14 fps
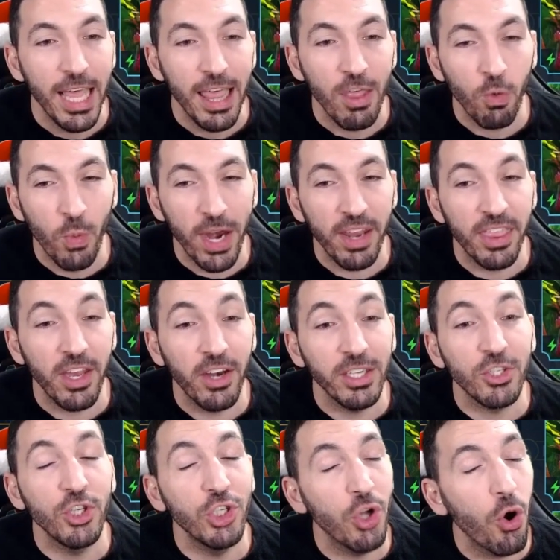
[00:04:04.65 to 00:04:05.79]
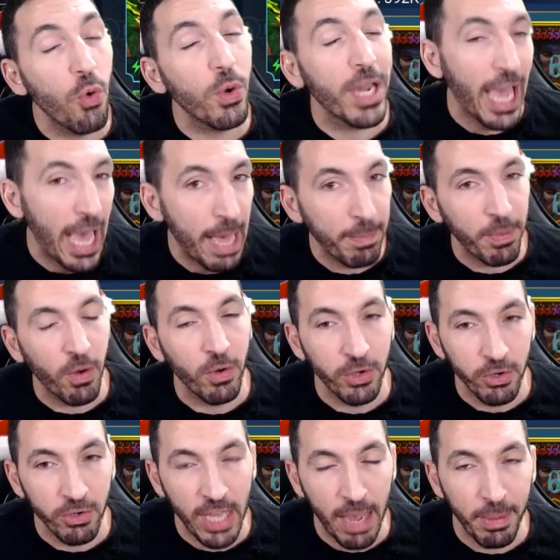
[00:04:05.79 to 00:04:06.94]
where there is no cap on
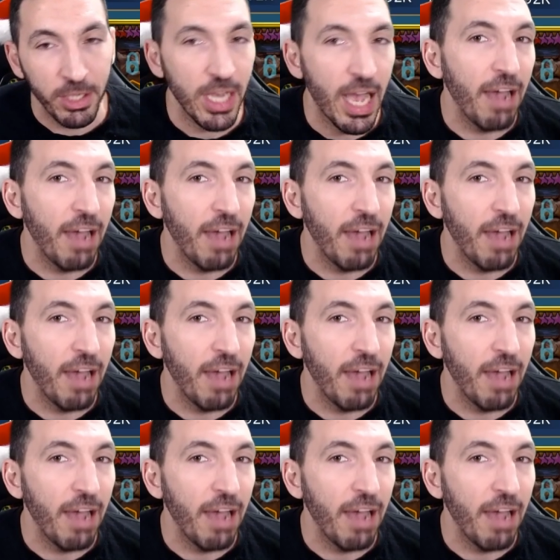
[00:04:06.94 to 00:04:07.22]
your damage.